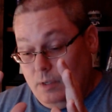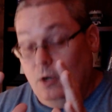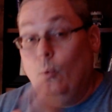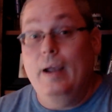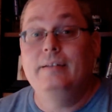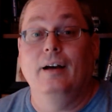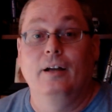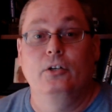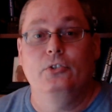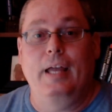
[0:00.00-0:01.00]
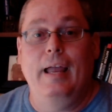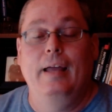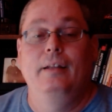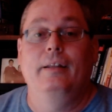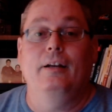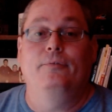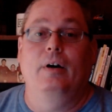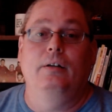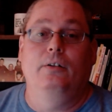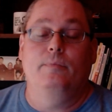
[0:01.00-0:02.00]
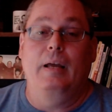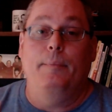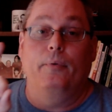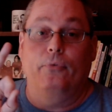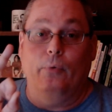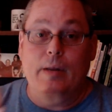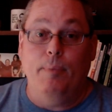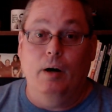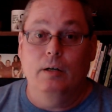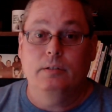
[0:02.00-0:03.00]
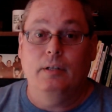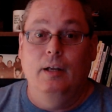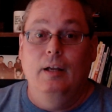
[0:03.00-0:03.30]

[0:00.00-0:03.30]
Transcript: a way to understand that a funnel is made up of three parts,